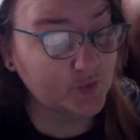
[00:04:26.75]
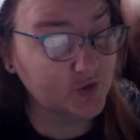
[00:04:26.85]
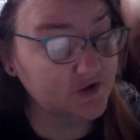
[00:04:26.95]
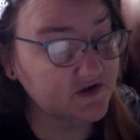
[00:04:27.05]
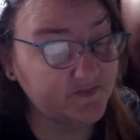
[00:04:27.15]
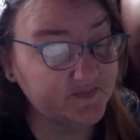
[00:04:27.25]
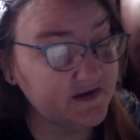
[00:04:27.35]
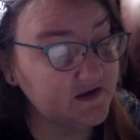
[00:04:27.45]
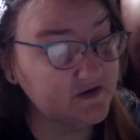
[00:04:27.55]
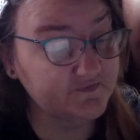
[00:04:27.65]
We're going to be
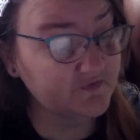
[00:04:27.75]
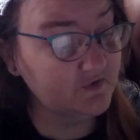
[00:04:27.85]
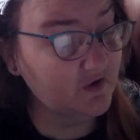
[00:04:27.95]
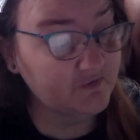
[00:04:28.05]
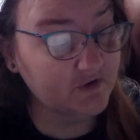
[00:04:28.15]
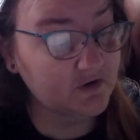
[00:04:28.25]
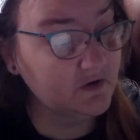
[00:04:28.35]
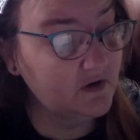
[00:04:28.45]
here forever.